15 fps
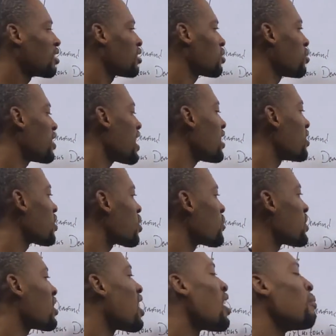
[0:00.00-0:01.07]
so here is
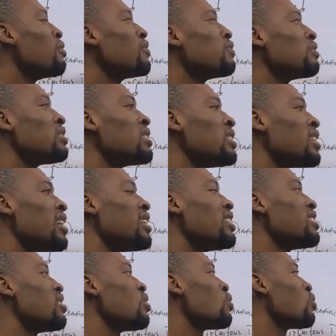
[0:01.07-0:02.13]
something above 100 Naira,
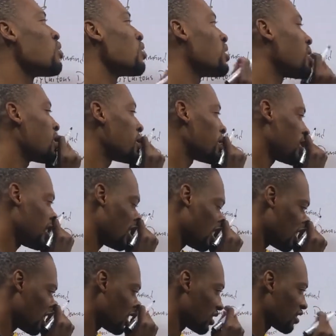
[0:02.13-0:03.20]
let's say 200
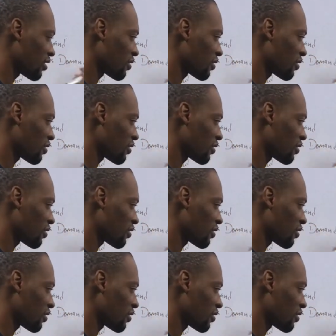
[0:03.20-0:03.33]
Naira.